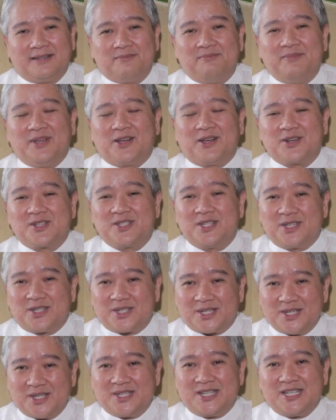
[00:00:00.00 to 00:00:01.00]
Because the
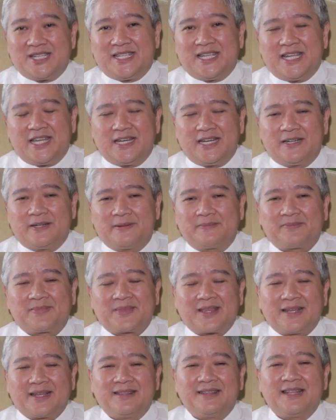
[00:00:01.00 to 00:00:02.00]
church is here
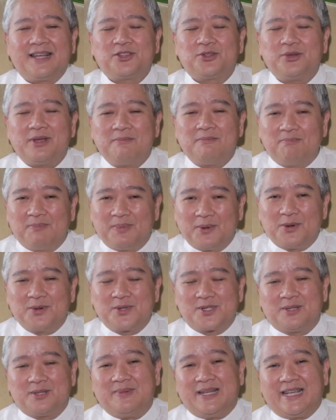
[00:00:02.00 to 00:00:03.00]
not to
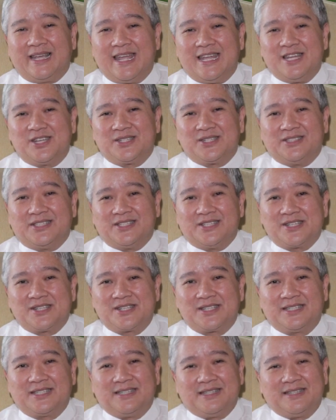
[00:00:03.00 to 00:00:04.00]
impose
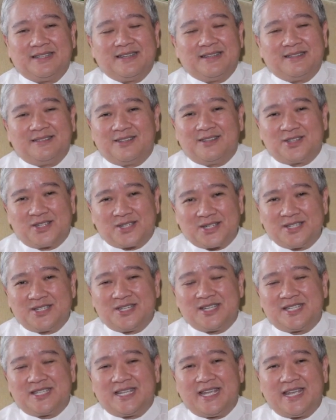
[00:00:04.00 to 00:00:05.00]
obligations. The church
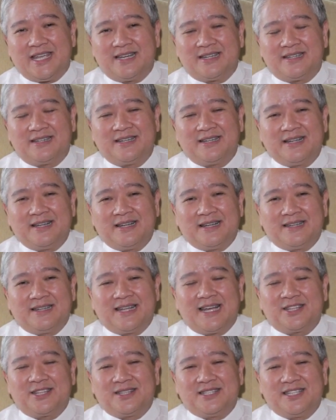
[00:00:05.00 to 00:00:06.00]
is here
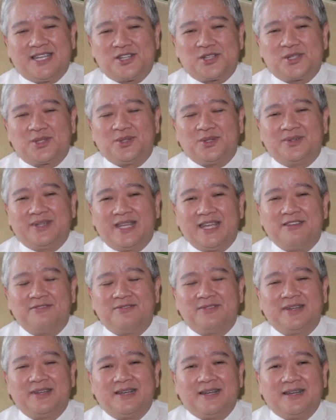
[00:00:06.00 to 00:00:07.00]
not just to
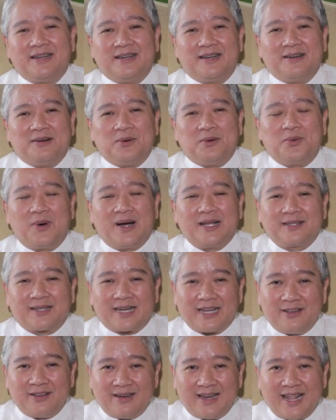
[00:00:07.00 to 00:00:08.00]
give one
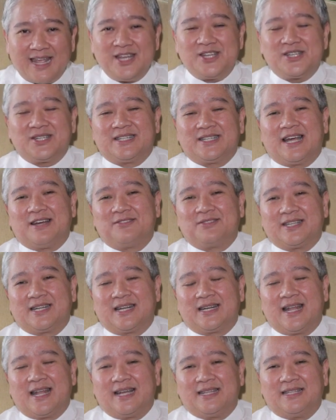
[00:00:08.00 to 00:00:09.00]
regulation after
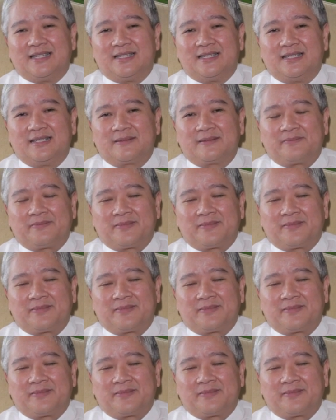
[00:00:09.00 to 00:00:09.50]
another.